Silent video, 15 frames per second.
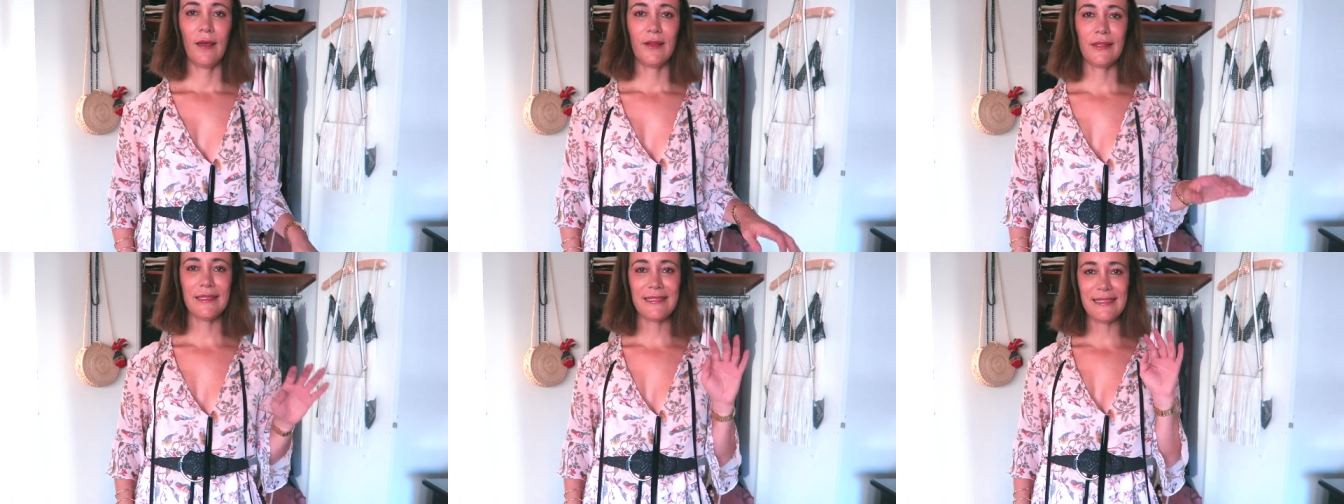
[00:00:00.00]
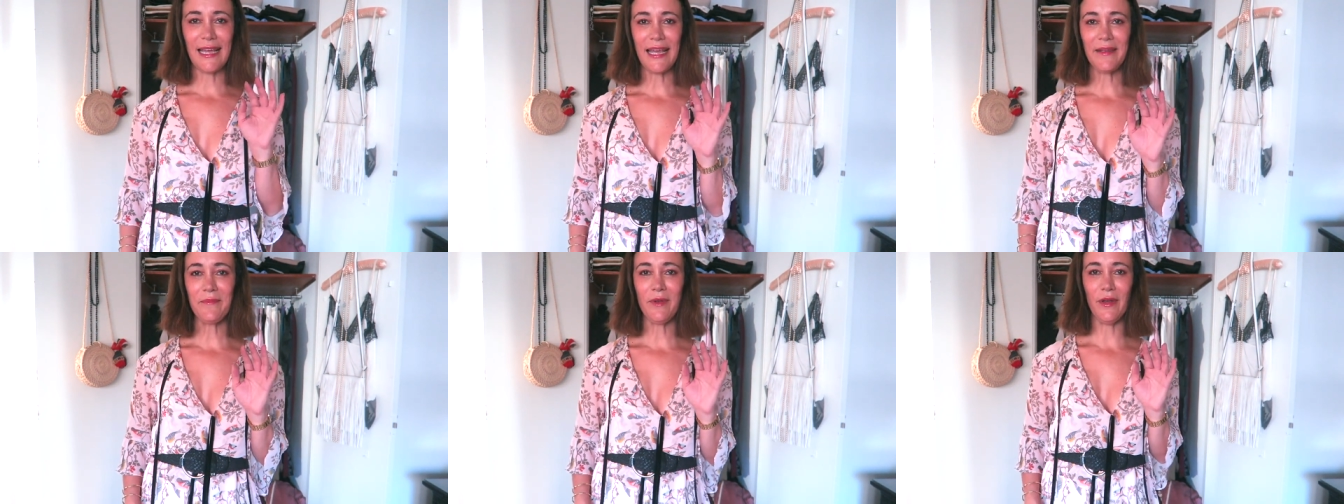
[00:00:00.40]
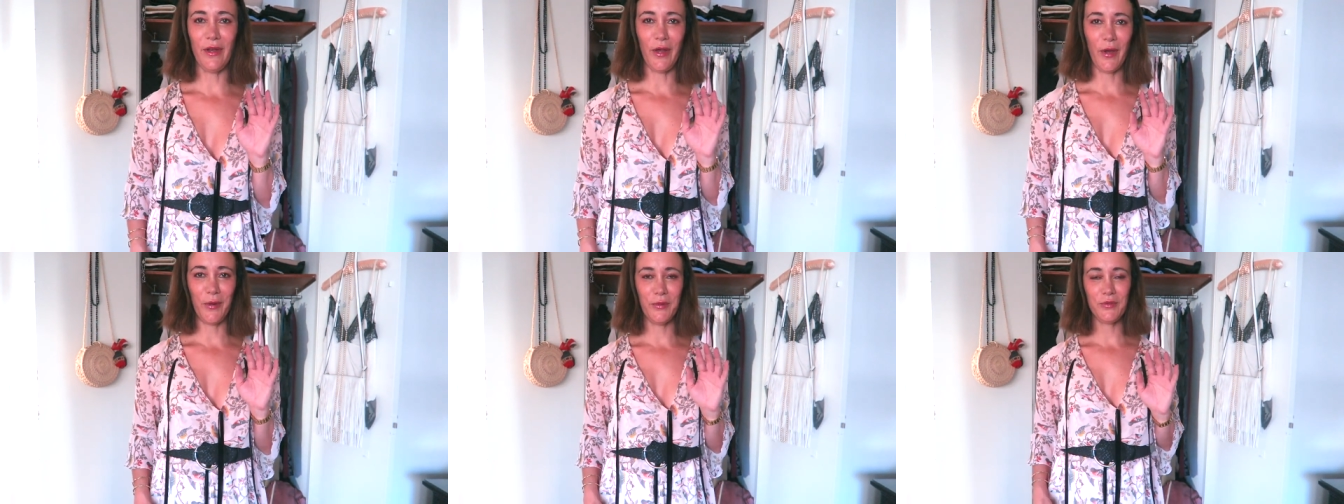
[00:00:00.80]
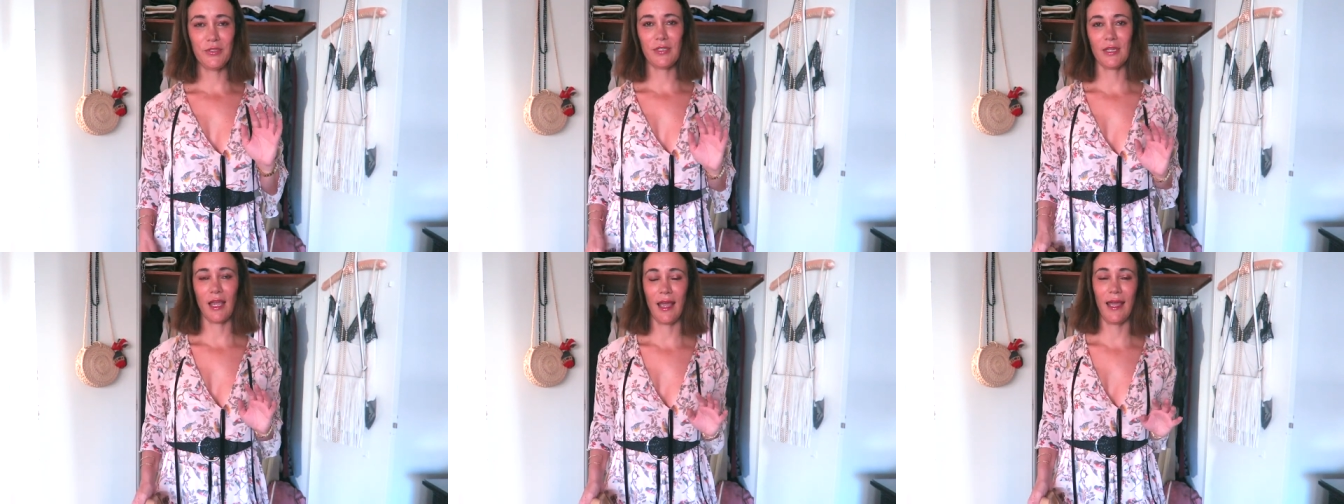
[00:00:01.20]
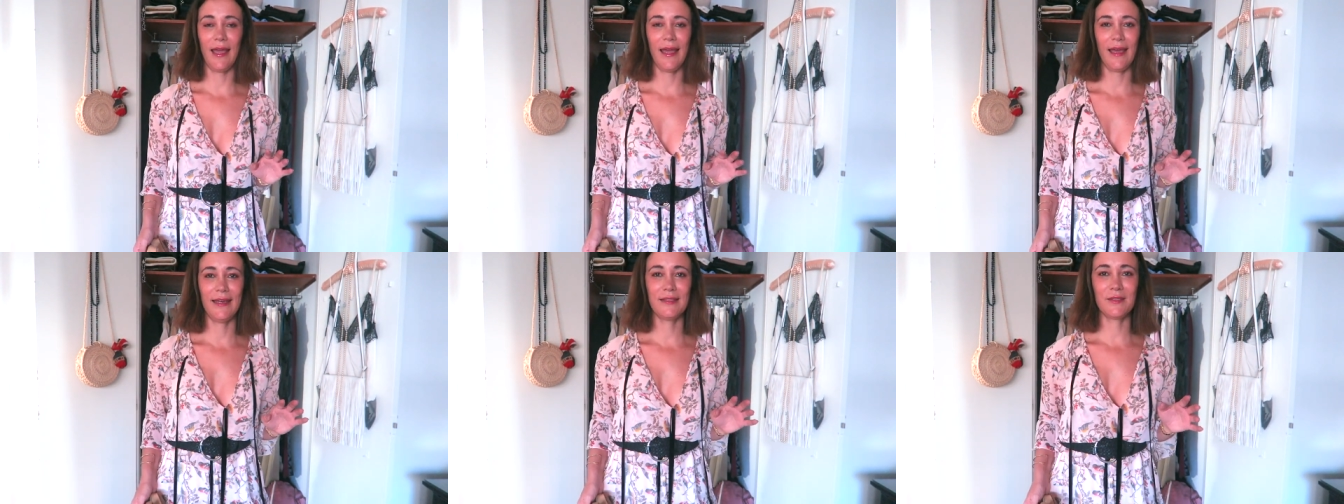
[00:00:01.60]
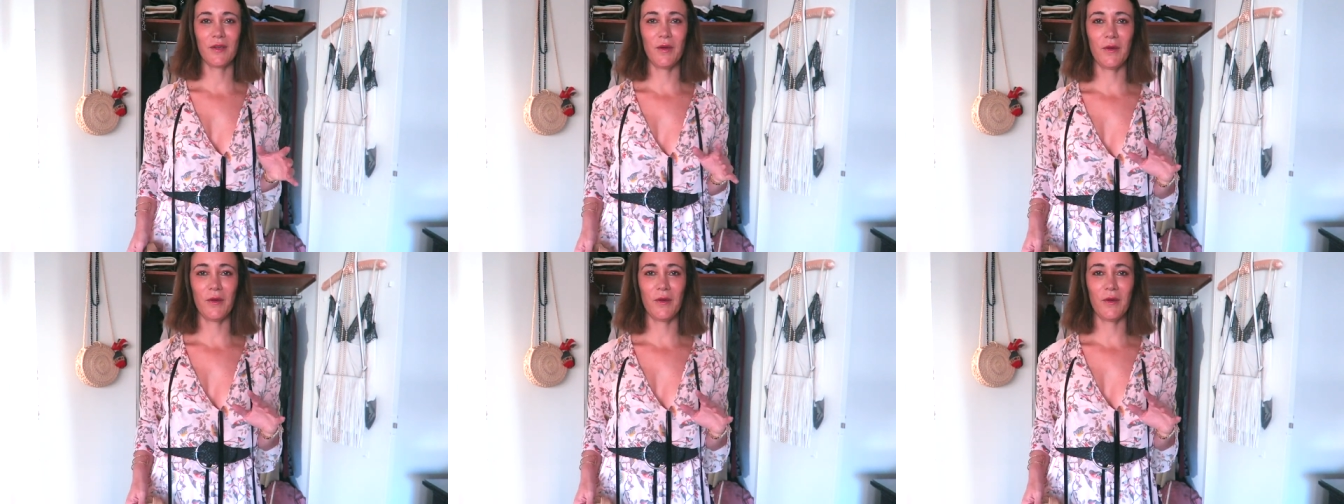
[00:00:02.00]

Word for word: On the same note, and